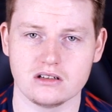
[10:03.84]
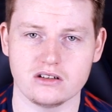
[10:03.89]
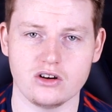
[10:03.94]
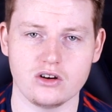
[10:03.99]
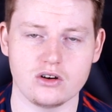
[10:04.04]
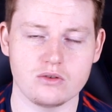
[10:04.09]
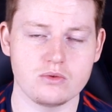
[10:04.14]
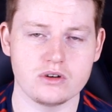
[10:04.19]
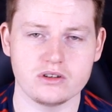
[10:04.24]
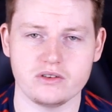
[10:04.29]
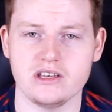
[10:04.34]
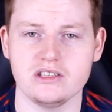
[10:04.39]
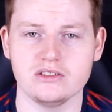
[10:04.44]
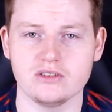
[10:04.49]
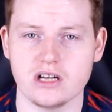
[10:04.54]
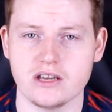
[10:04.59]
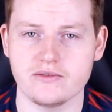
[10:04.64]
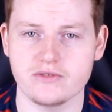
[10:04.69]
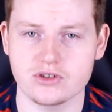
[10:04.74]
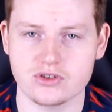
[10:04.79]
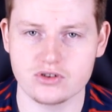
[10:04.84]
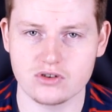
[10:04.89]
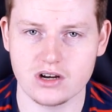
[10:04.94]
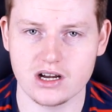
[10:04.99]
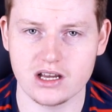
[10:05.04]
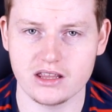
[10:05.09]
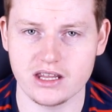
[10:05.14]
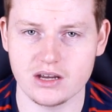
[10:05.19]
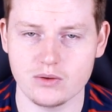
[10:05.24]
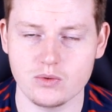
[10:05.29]
Oh, what, he's not even
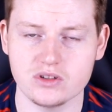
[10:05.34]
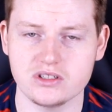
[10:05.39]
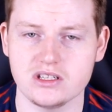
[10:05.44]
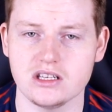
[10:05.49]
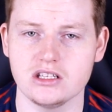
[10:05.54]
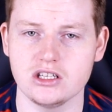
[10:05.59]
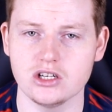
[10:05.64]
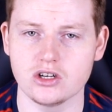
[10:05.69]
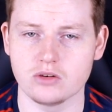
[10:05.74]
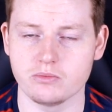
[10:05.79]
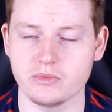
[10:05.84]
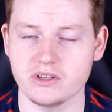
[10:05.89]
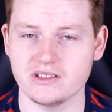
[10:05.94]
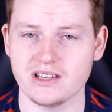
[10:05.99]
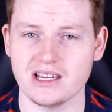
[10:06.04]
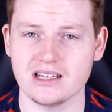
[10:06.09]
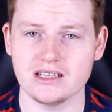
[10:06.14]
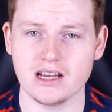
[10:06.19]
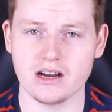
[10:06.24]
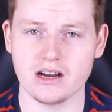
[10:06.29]
trying there. What's he doing? We've seen